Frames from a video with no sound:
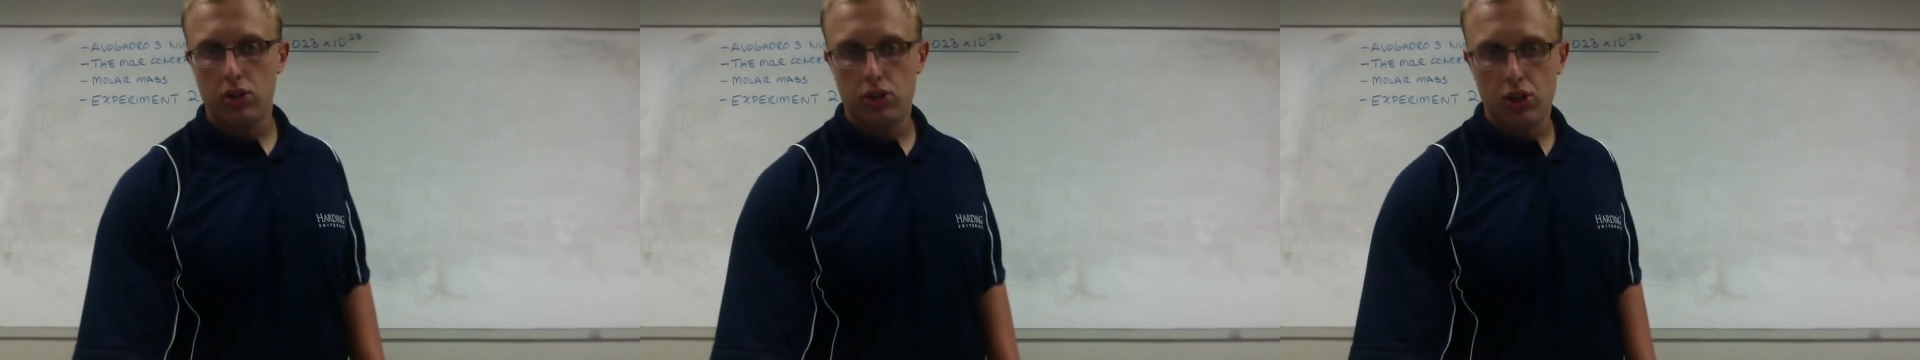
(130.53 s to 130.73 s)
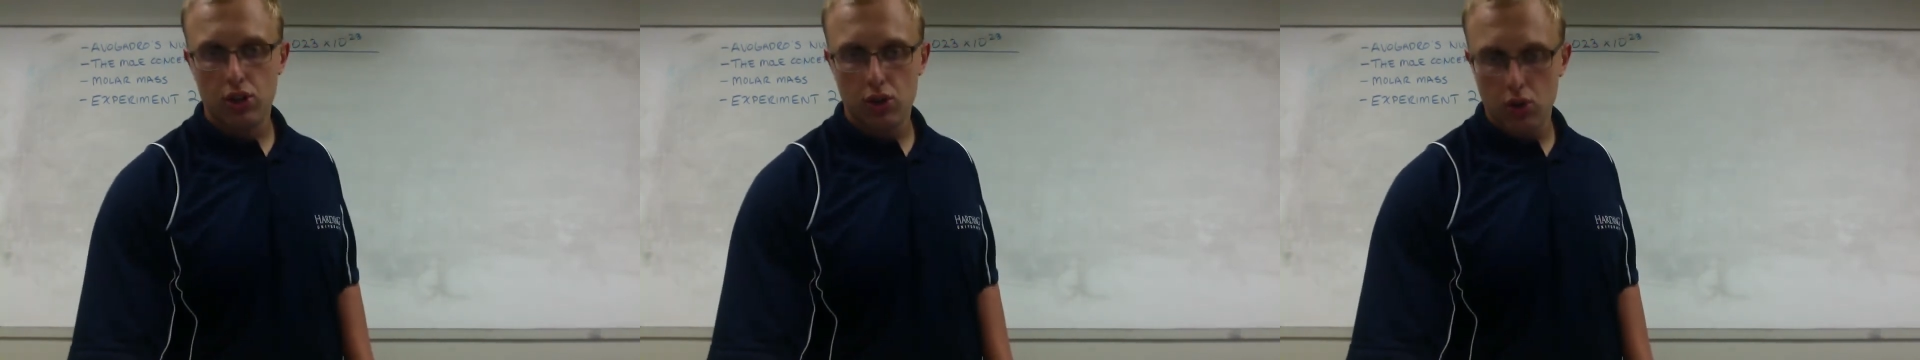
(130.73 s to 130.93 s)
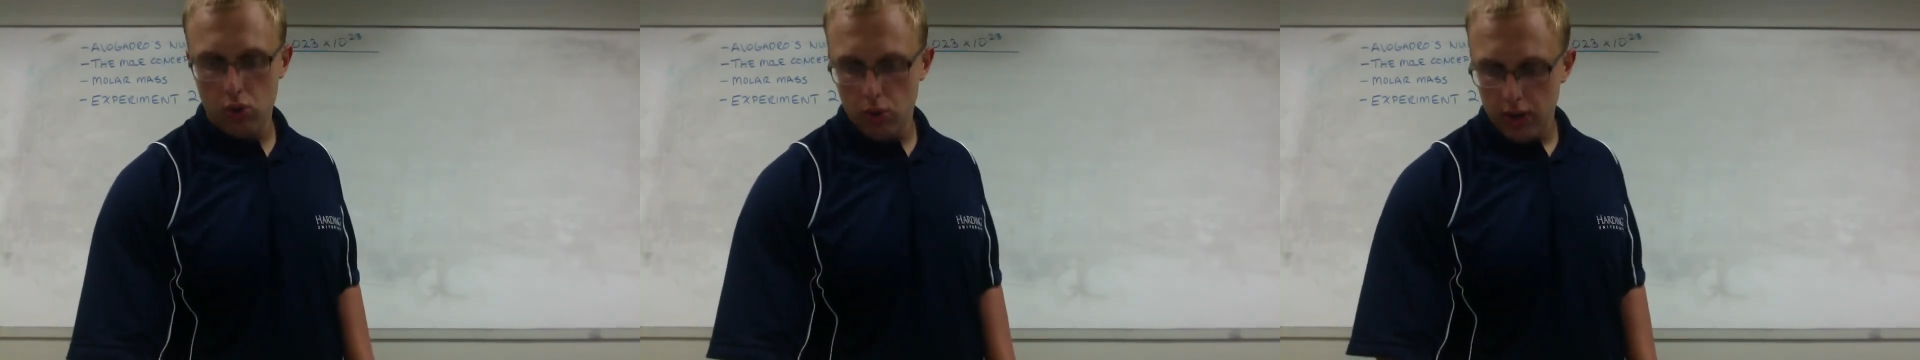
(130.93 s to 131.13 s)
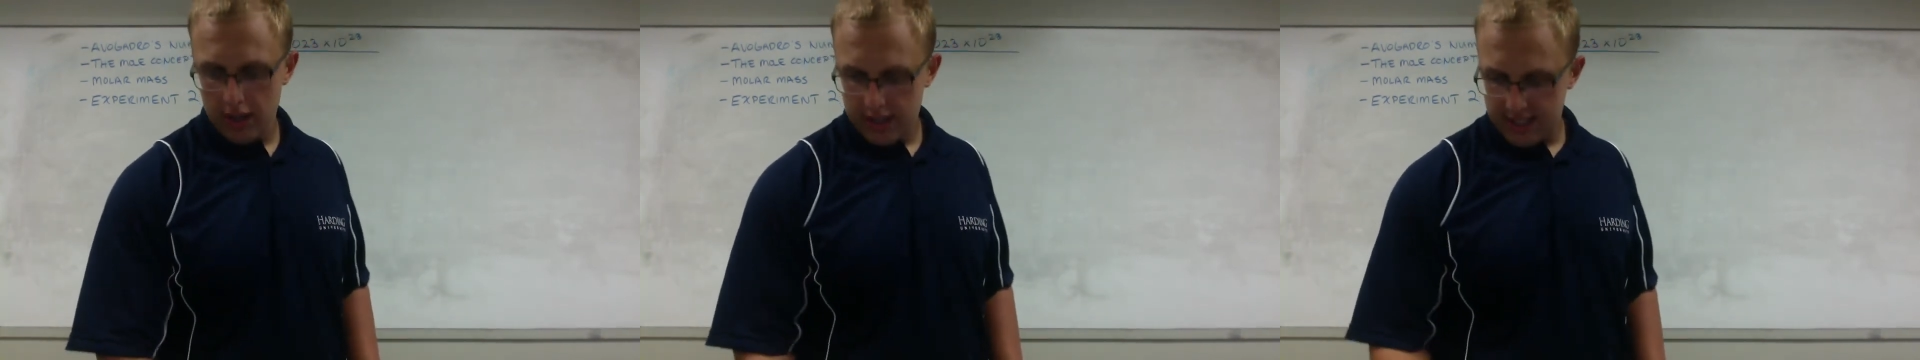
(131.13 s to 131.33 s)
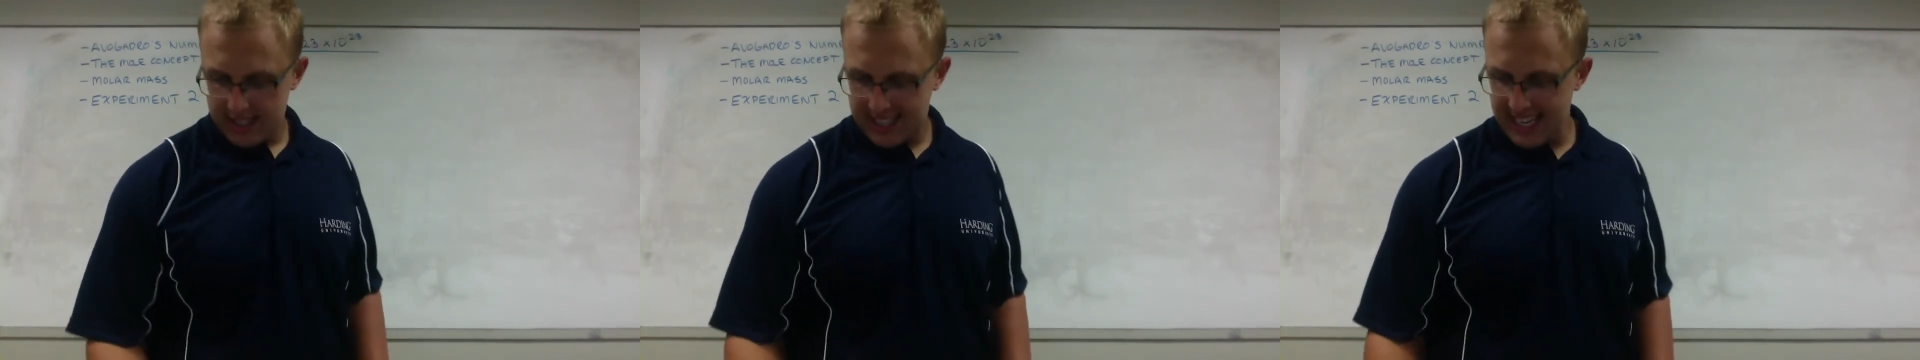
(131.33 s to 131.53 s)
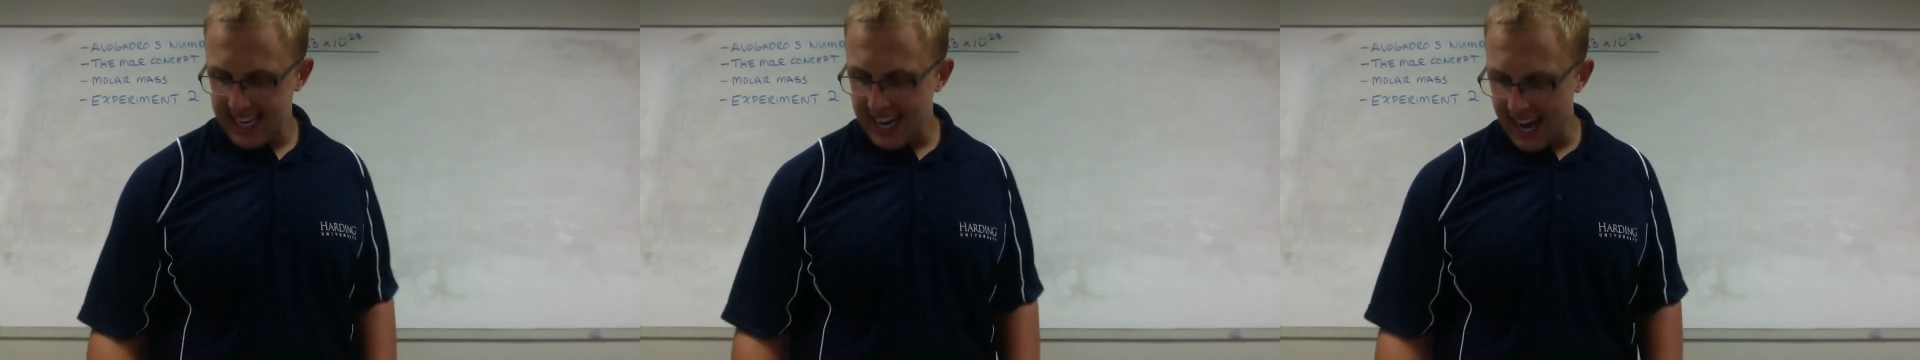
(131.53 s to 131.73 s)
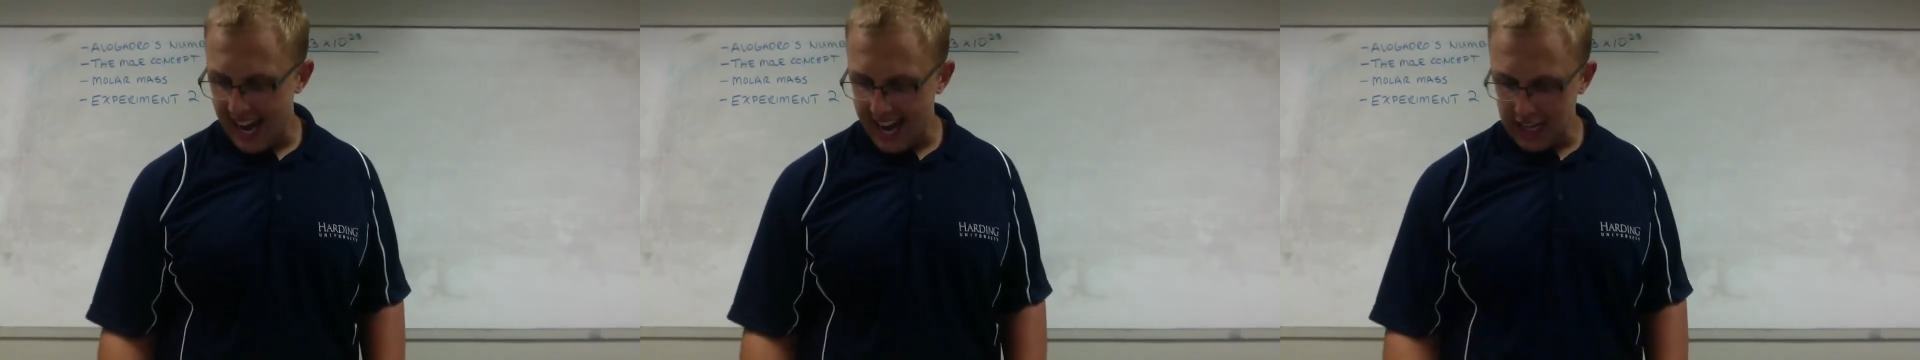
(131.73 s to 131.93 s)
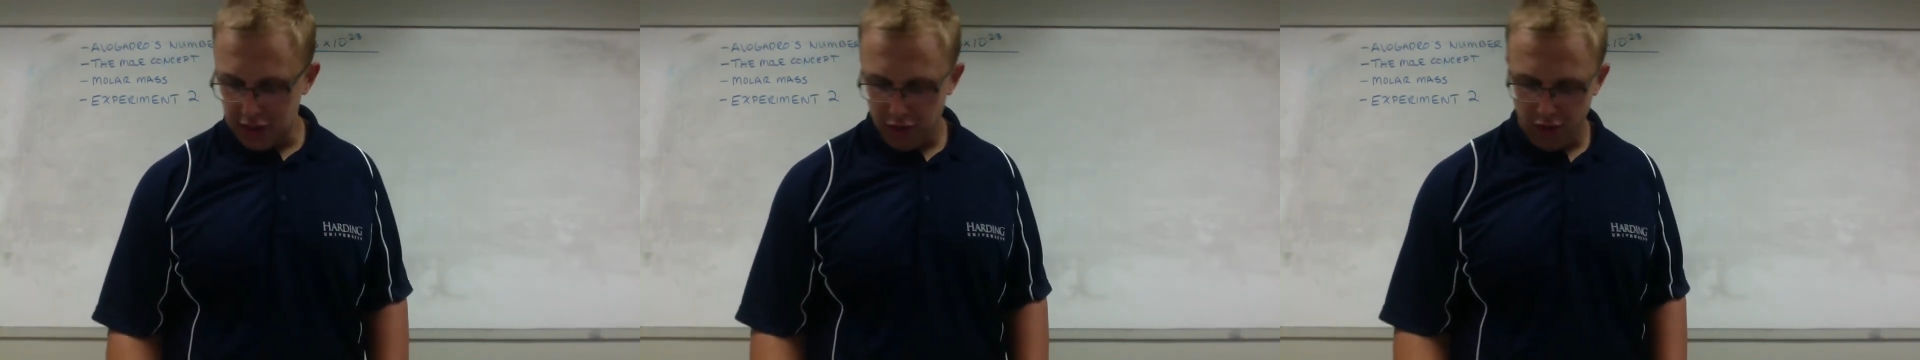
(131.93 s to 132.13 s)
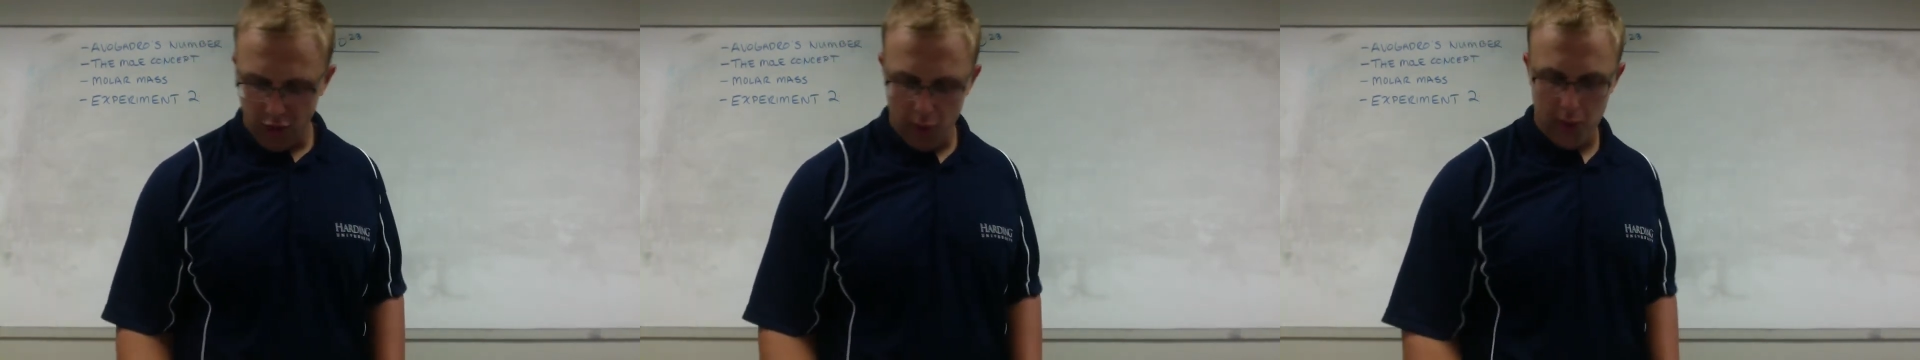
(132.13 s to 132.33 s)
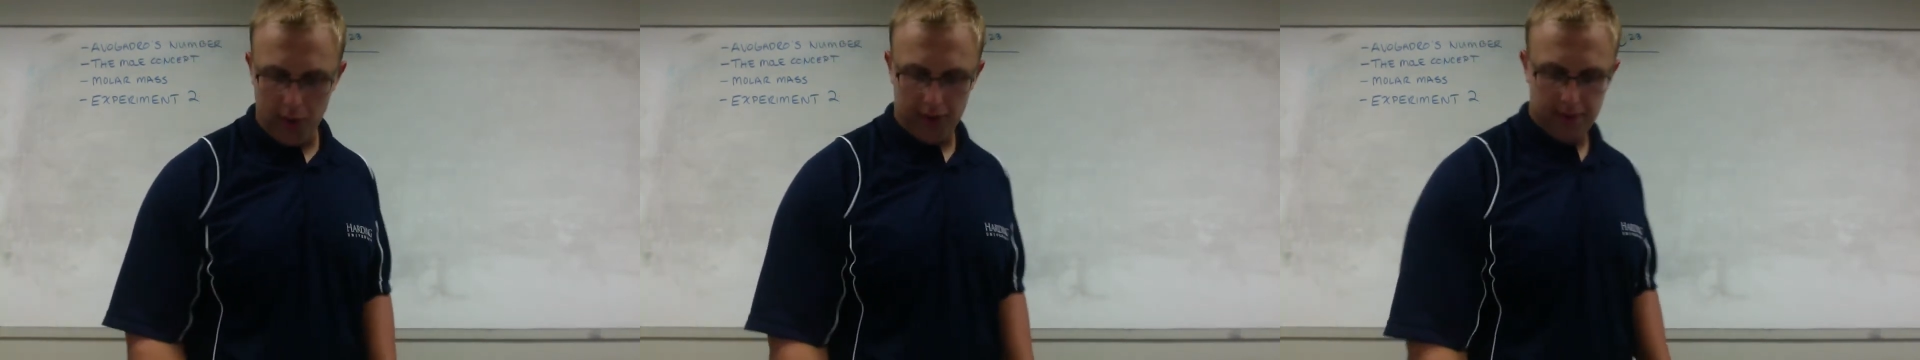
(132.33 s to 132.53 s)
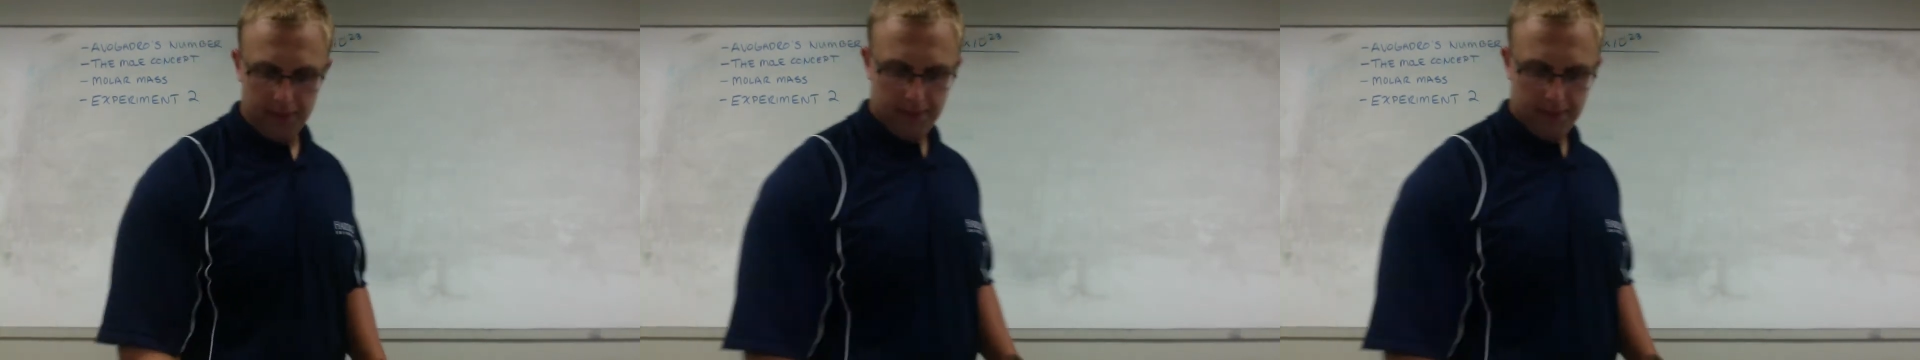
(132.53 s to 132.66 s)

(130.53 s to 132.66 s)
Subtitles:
do CH4.